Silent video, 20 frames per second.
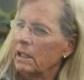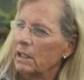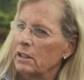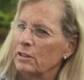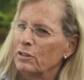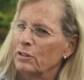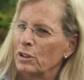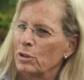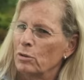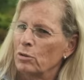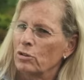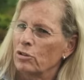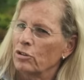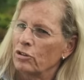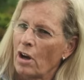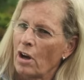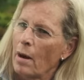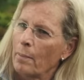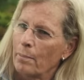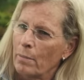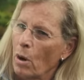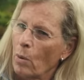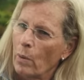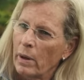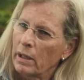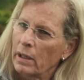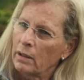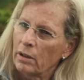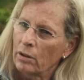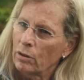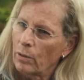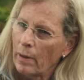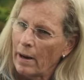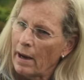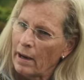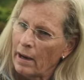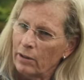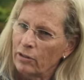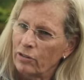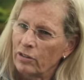easy. You just stop mowing your
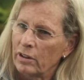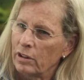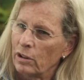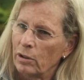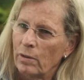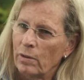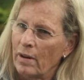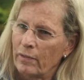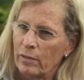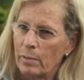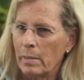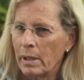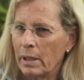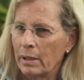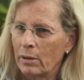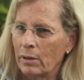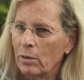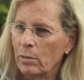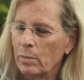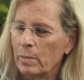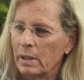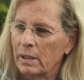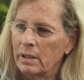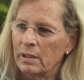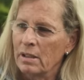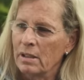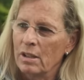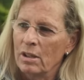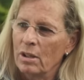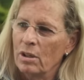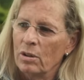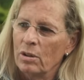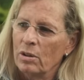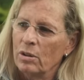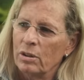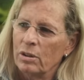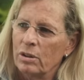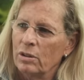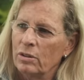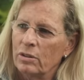grass and you have a meadow, but
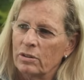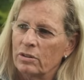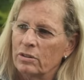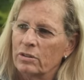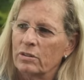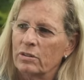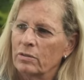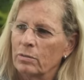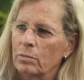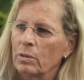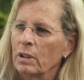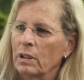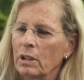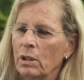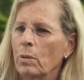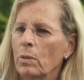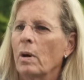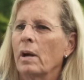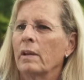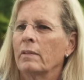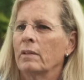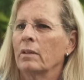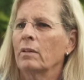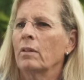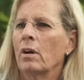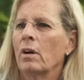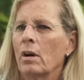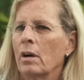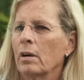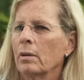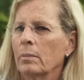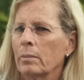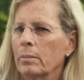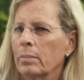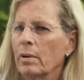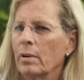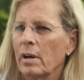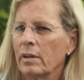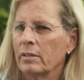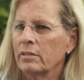you, it's really quite the long
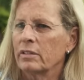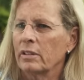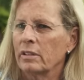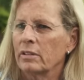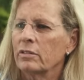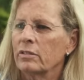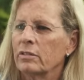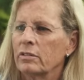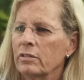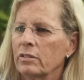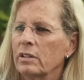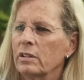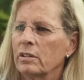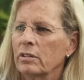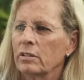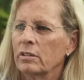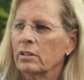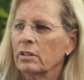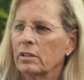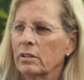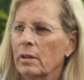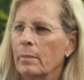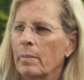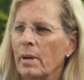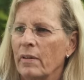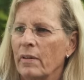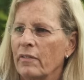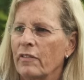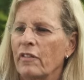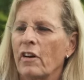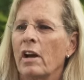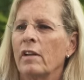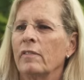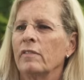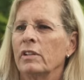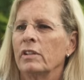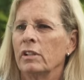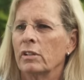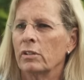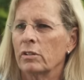process. It took about
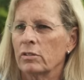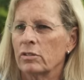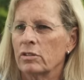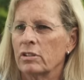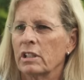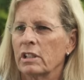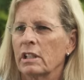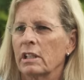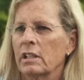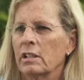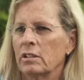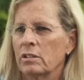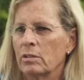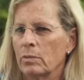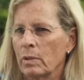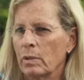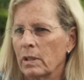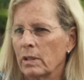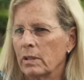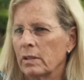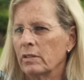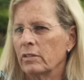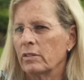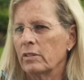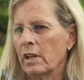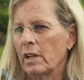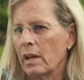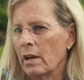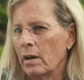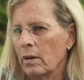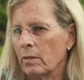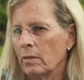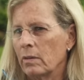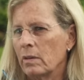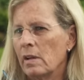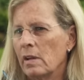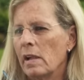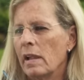five years to get it to where it is now.